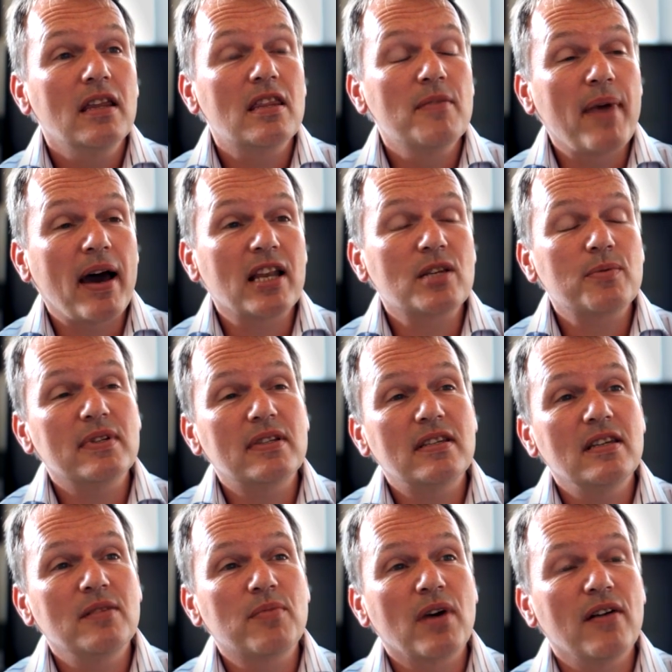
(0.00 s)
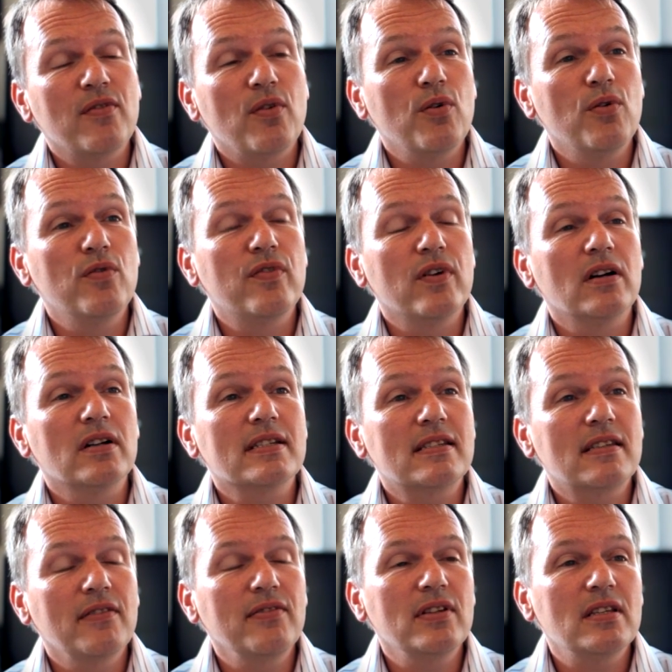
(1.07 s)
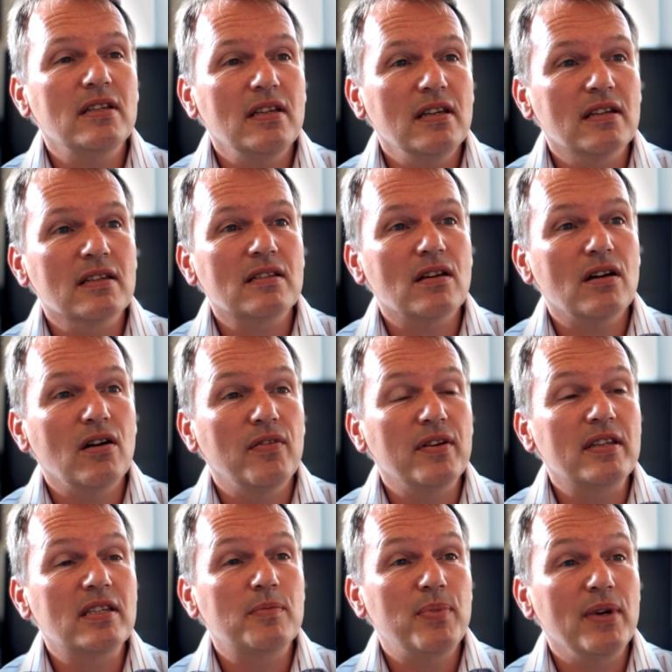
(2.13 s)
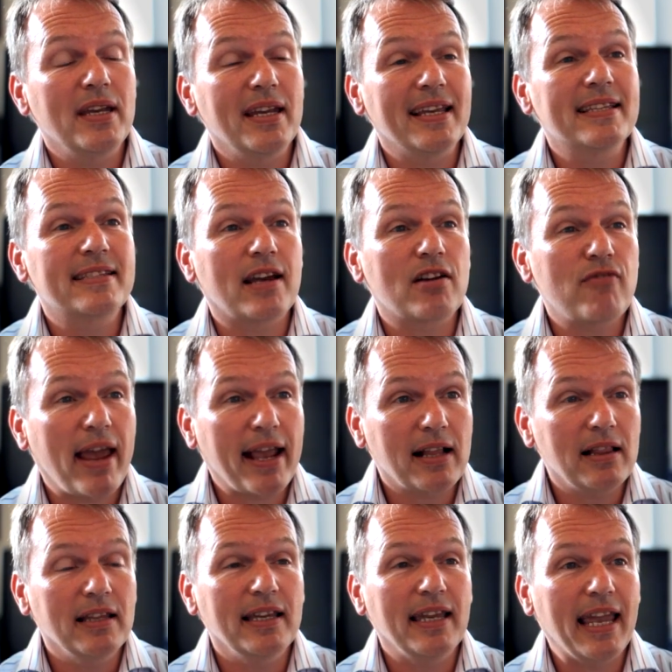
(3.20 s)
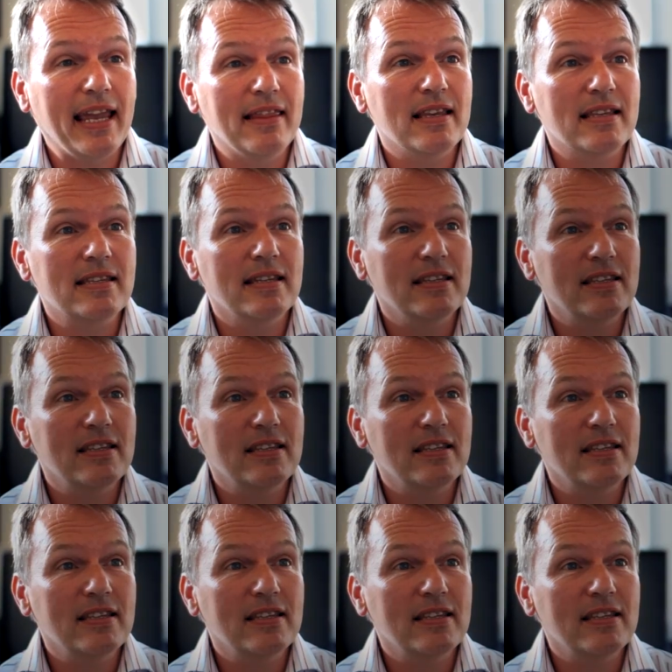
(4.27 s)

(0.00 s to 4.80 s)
the management team have over 70 years of experience directly in this